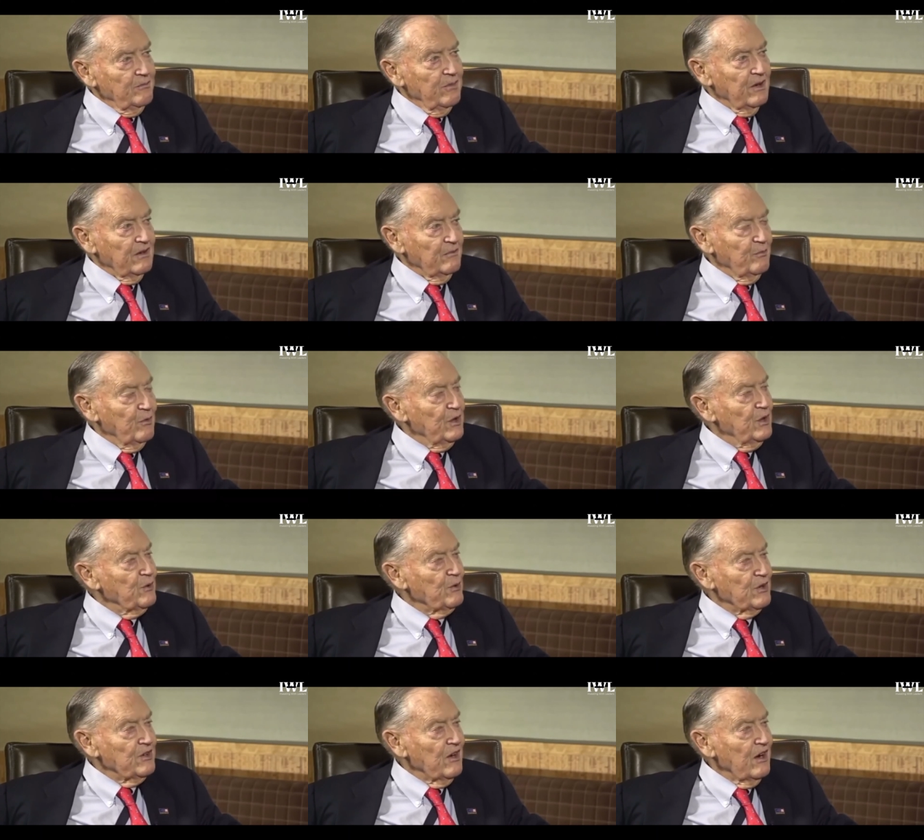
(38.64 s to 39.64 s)
But when
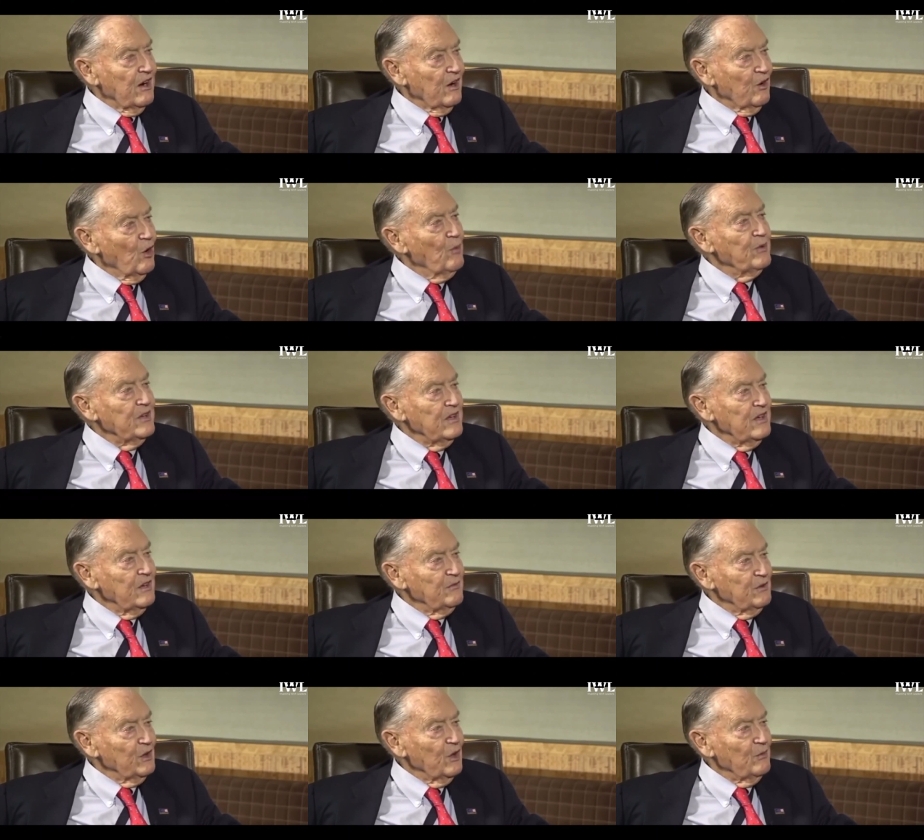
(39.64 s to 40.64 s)
you retire, open the
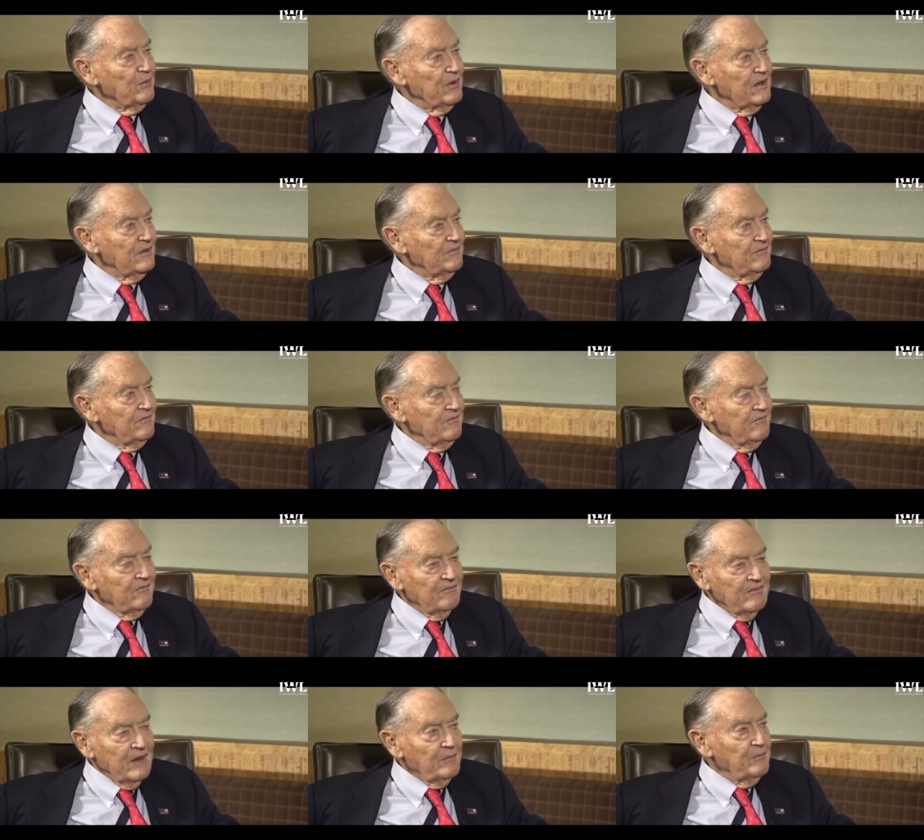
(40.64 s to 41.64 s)
envelope.
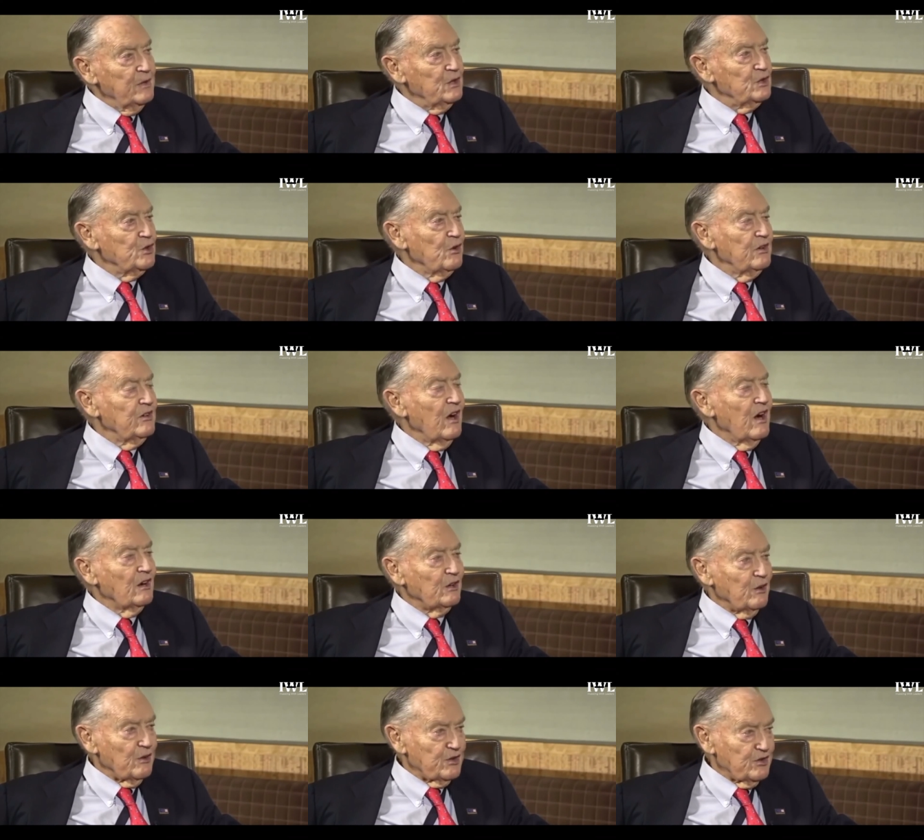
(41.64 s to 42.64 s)
Be sure a
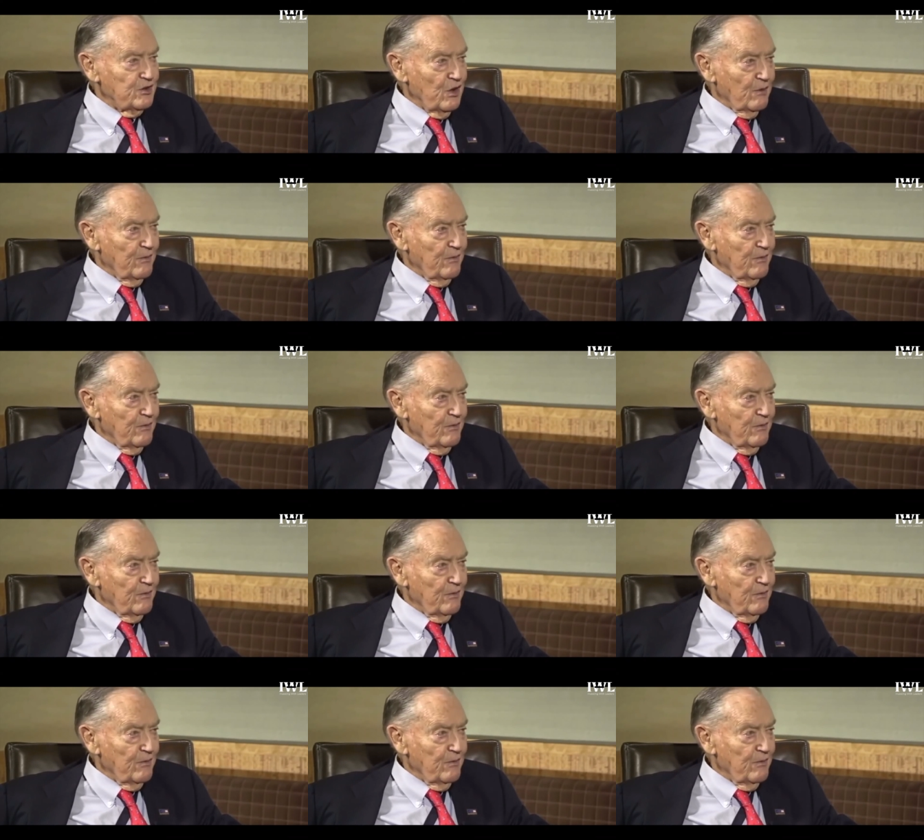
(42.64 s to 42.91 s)
doctor is